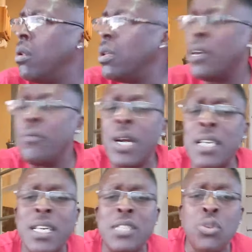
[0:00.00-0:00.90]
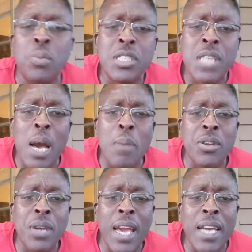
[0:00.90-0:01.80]
if you guys got too much time on
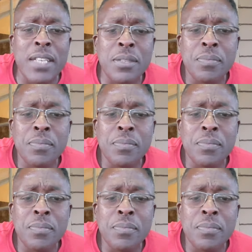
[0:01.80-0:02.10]
your hands,